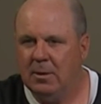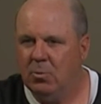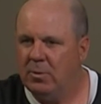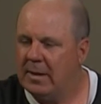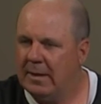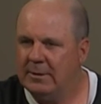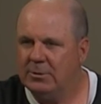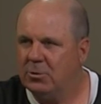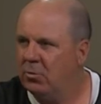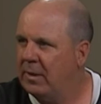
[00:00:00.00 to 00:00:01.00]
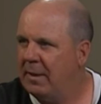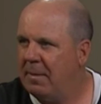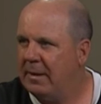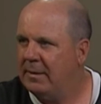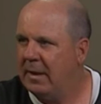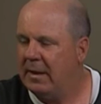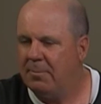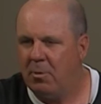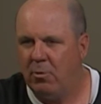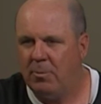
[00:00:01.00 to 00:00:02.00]
We kind of just go day by day,
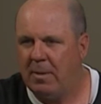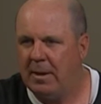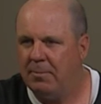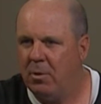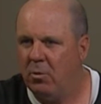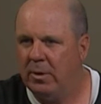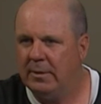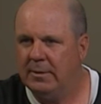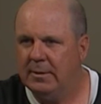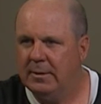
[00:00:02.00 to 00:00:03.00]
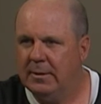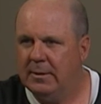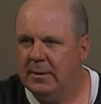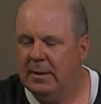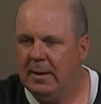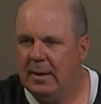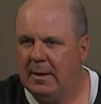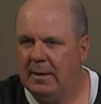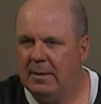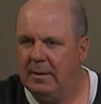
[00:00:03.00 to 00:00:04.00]
opponent by opponent.
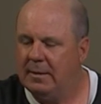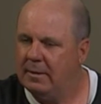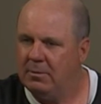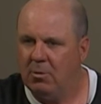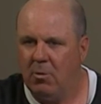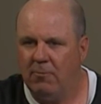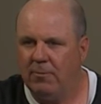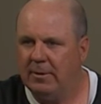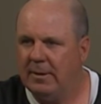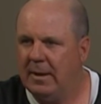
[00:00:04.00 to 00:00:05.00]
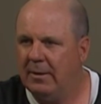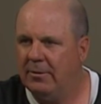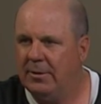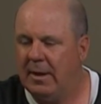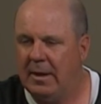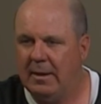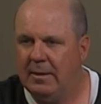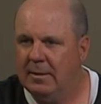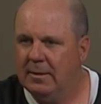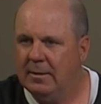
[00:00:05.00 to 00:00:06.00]
And hopefully at the end of the day,
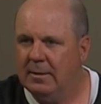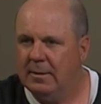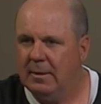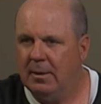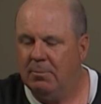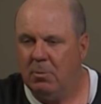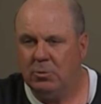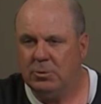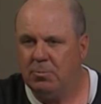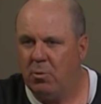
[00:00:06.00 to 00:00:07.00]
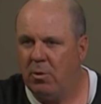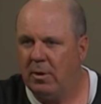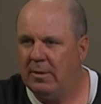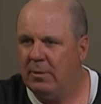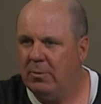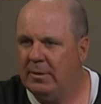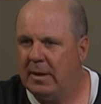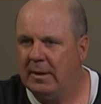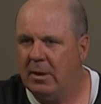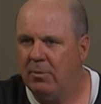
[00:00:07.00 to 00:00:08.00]
most importantly, that we
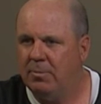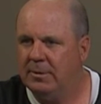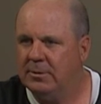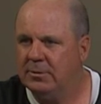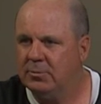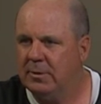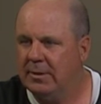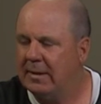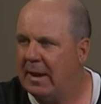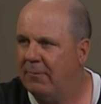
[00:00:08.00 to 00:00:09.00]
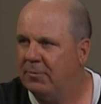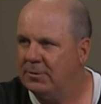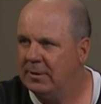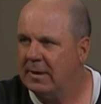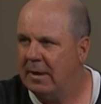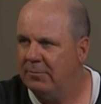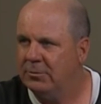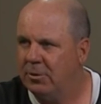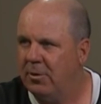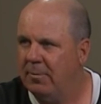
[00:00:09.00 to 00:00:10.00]
take care of business in the conference
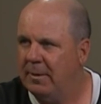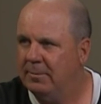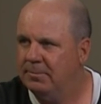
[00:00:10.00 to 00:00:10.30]
tournament.